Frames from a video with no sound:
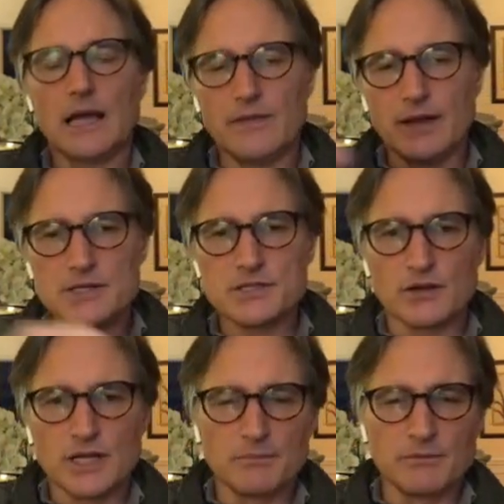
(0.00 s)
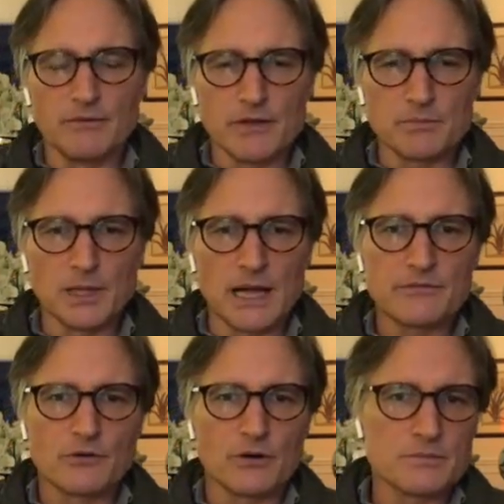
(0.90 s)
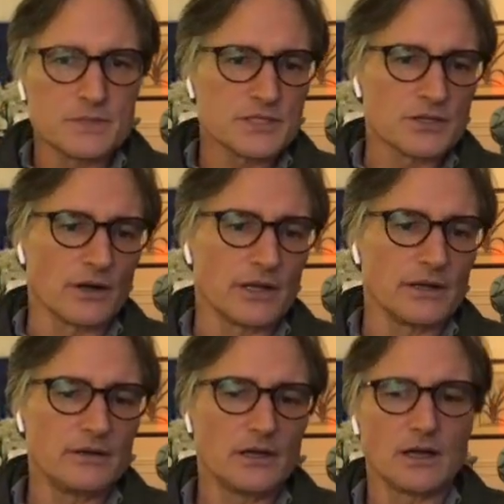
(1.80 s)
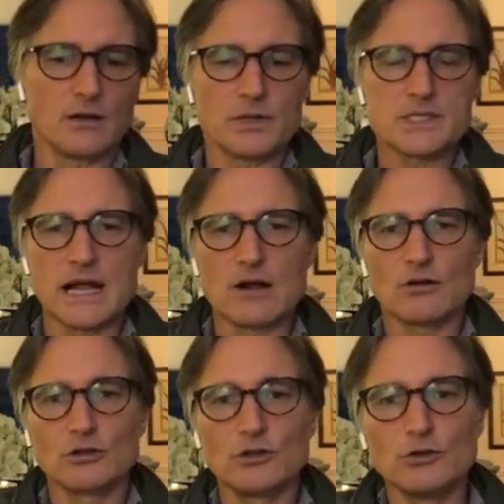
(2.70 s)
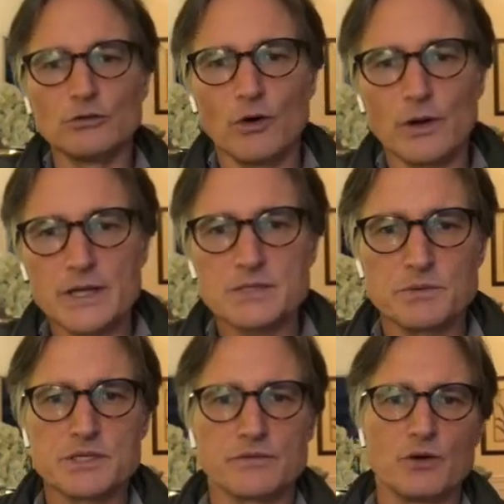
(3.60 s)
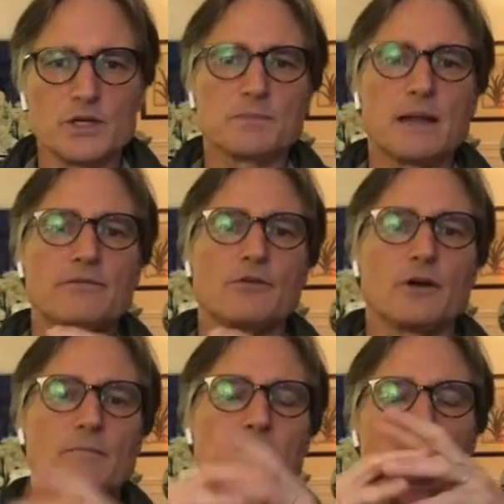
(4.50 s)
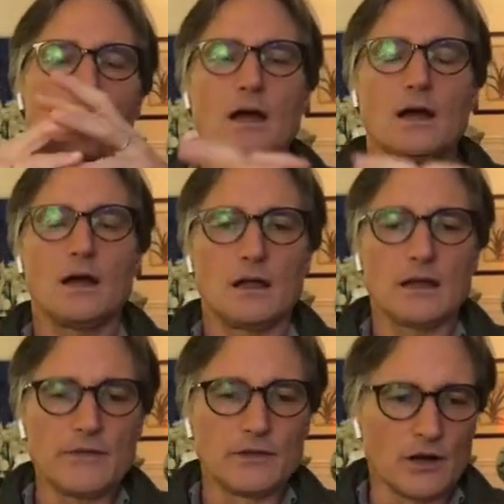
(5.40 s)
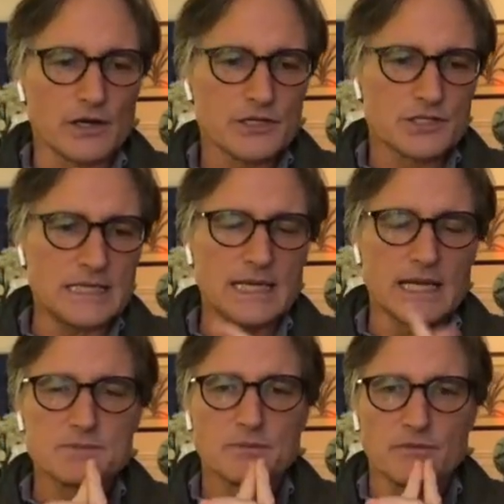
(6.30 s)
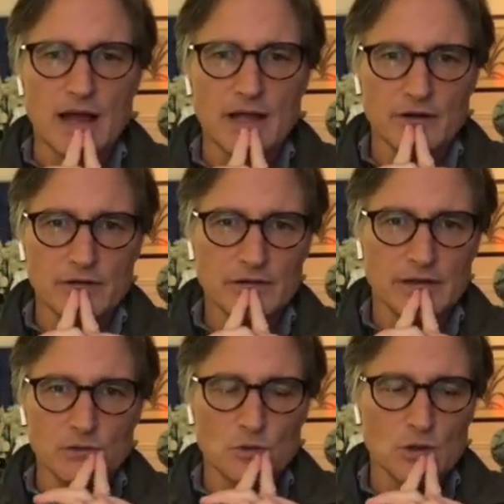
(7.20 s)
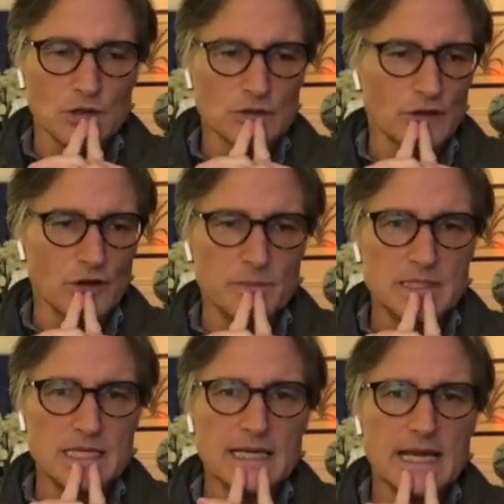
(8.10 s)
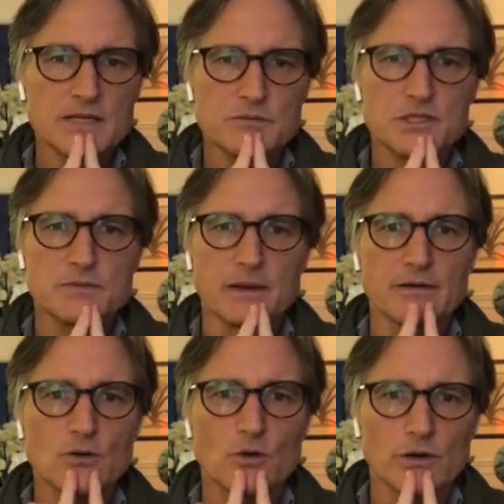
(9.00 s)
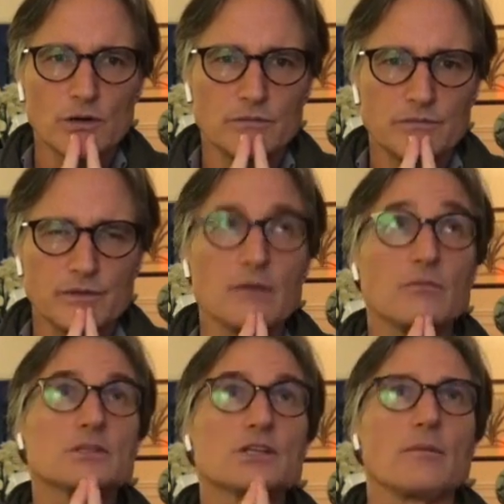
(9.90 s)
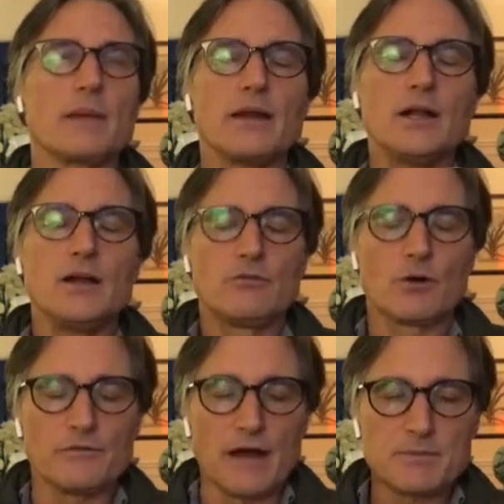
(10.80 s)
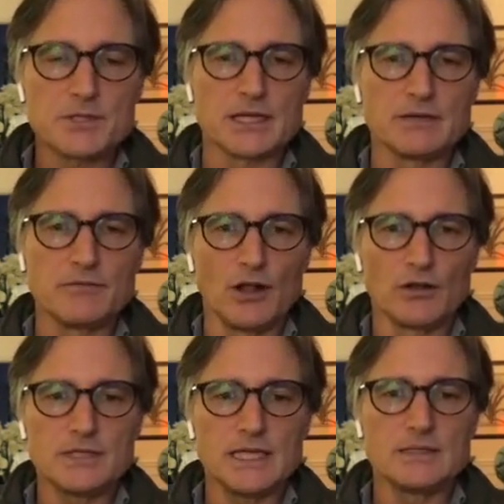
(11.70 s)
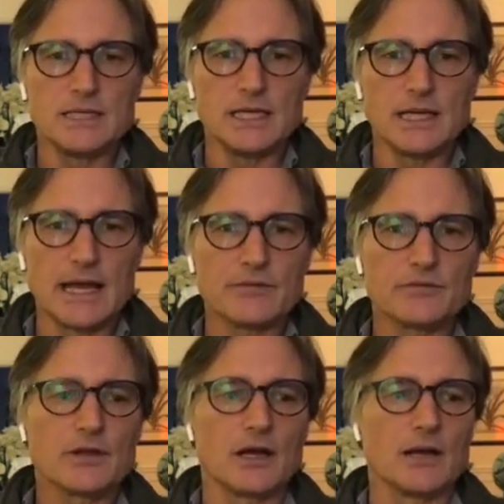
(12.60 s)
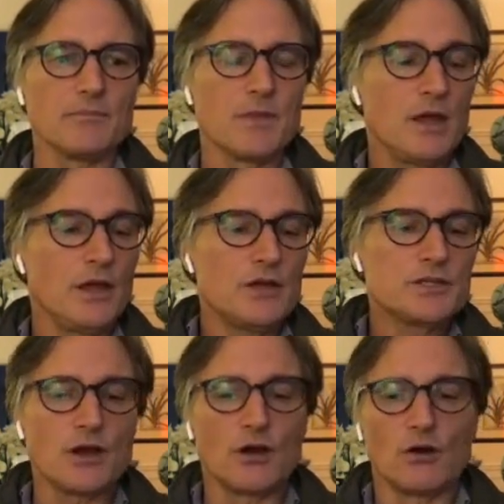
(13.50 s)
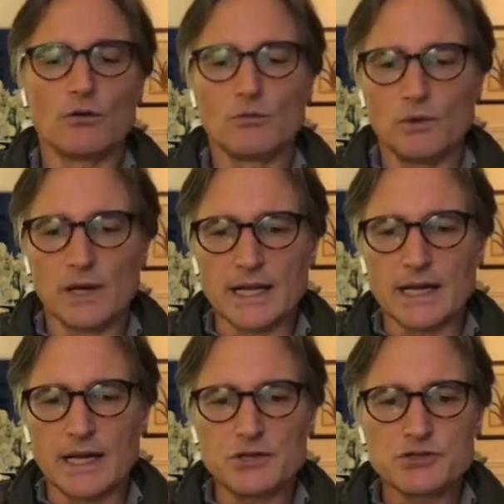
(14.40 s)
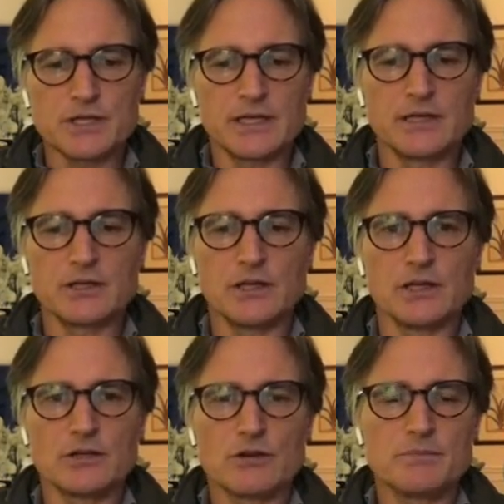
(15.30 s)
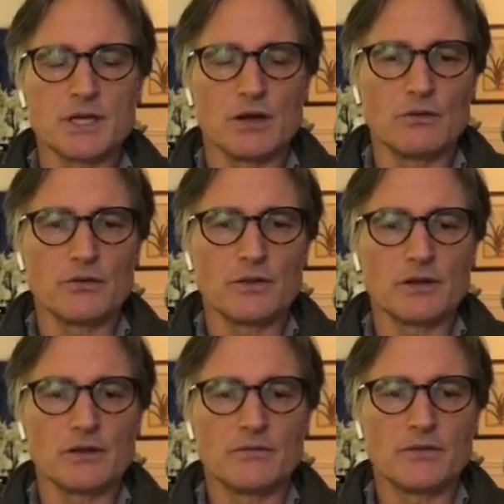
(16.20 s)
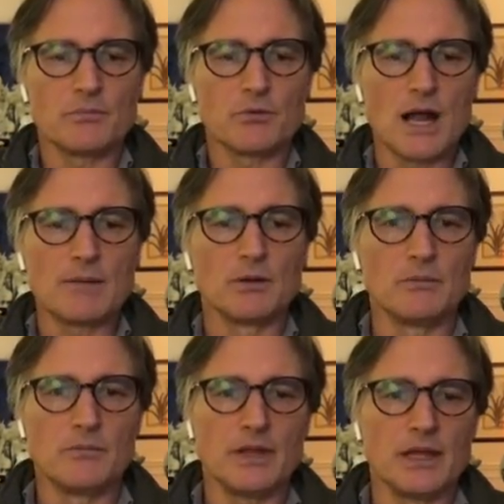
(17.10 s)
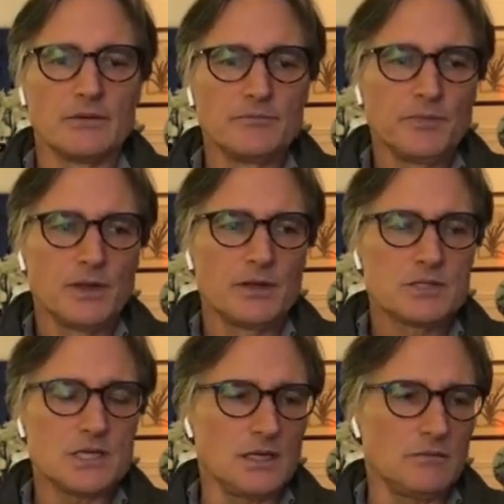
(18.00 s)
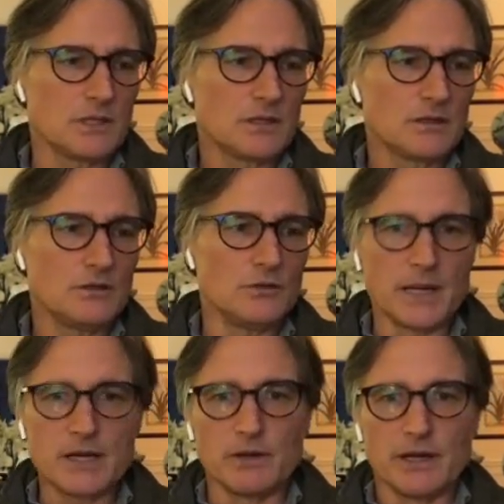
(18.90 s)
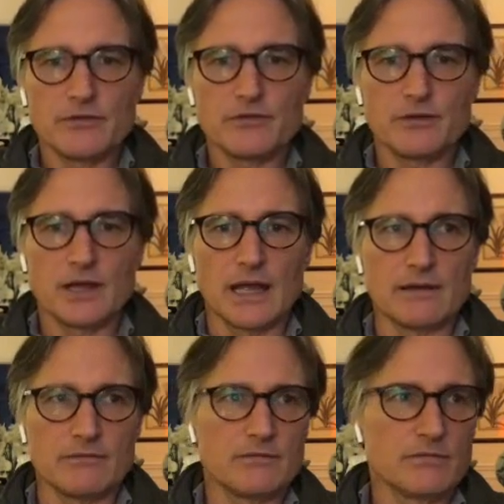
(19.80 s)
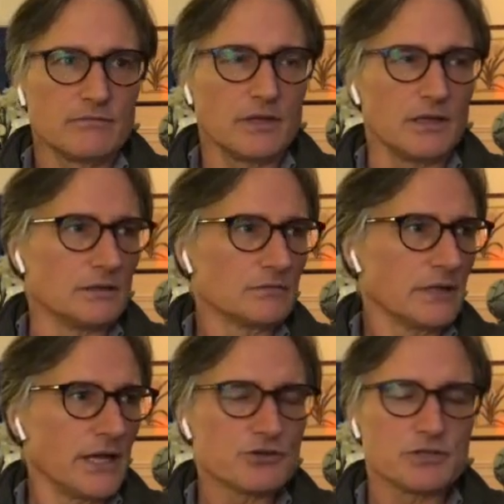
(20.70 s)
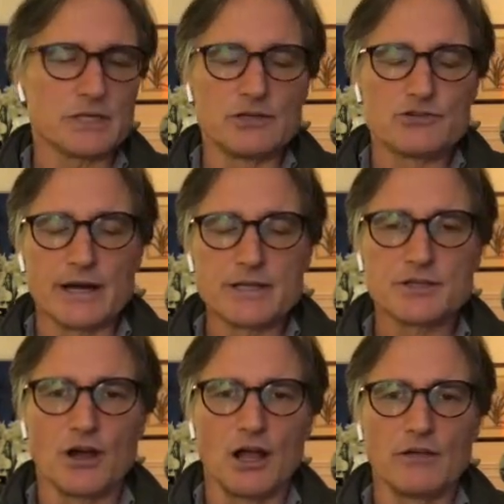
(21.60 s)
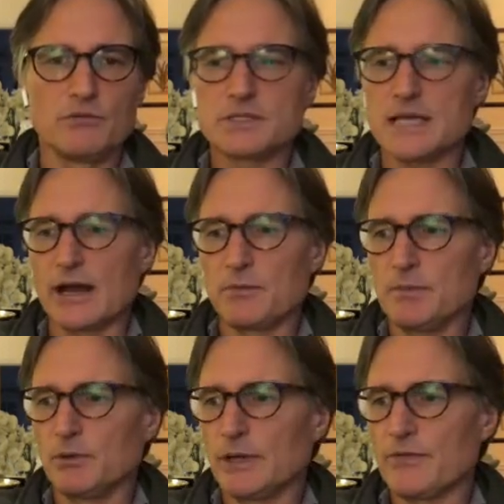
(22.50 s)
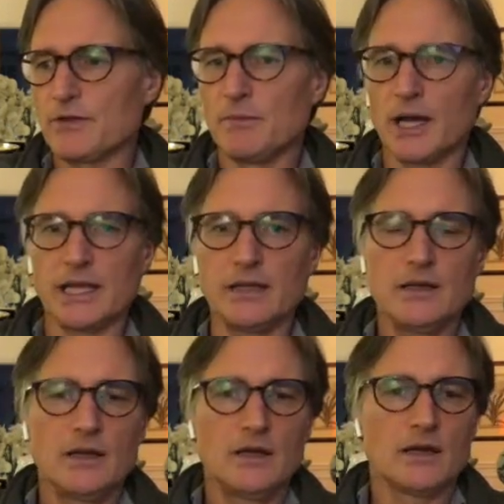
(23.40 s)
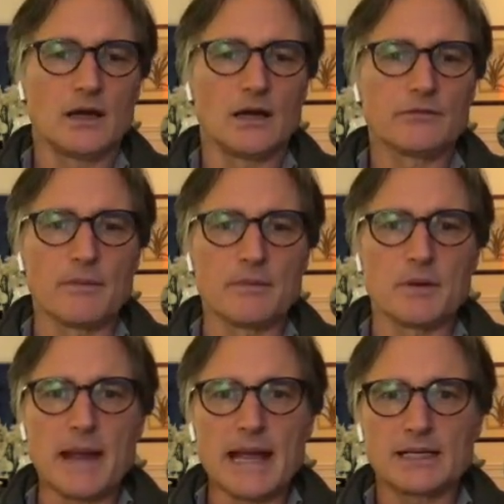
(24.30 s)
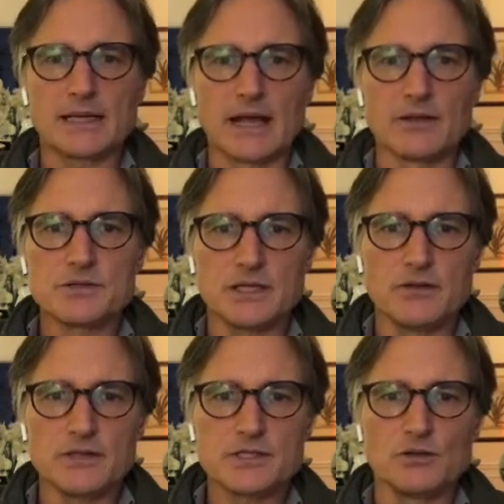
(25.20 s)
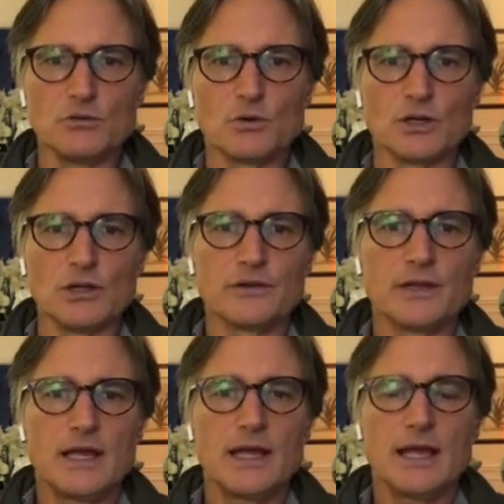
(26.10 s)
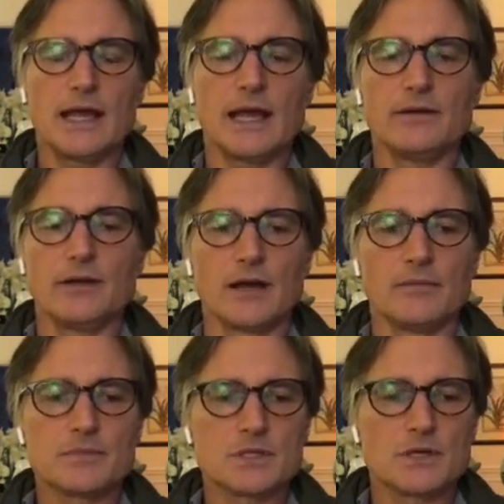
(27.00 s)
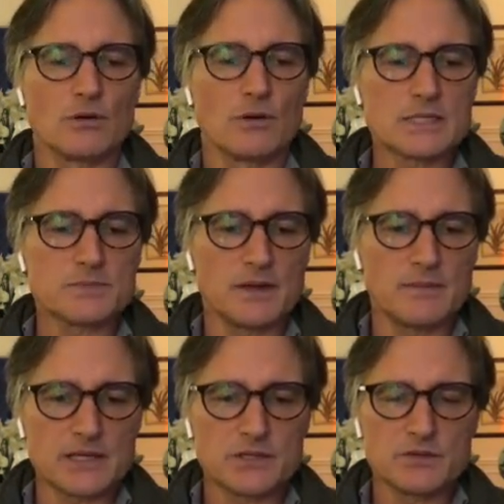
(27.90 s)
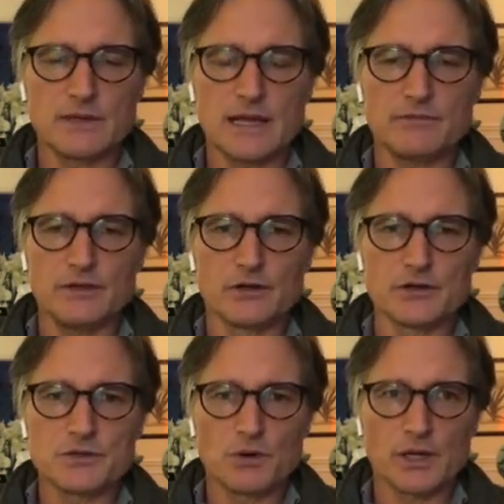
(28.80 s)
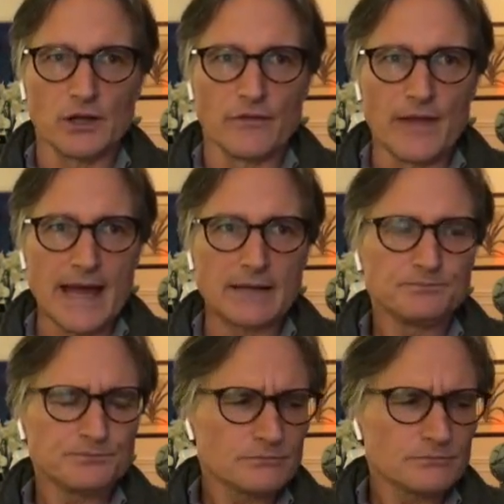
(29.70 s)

And then I started a couple of other platforms. I started uh, what's now called Google Voice, which is a voice platform uh, and the largest DNS provider in the world called OpenDNS, which is about a quarter of, uh, sorry, about four or five percent of all D- DNS. Um, so when I got interested in, in crypto, the the problem that seemed ubiquitous and you know interesting to try to solve was how do people get their money uh, from their bank accounts into this new world? And um, so I spent about two and a half years working on that.